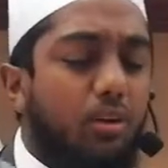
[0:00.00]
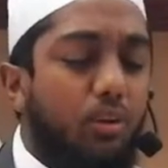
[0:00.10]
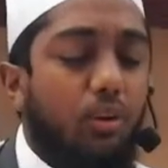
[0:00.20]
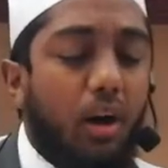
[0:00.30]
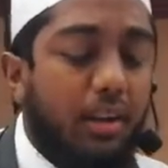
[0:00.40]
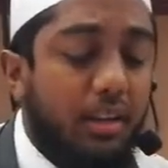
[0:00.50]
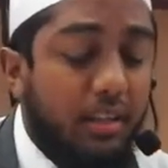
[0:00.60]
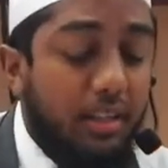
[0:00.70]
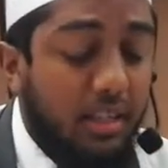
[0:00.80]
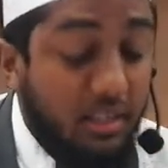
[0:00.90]
or on her
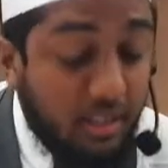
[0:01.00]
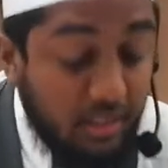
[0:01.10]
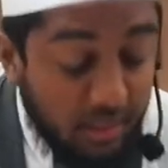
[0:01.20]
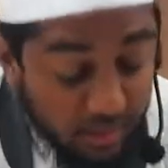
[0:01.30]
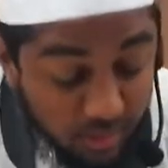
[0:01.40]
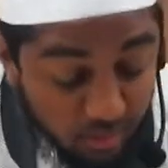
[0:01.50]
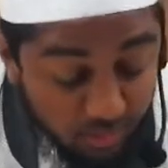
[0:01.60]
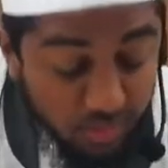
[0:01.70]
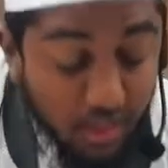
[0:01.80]
neck, even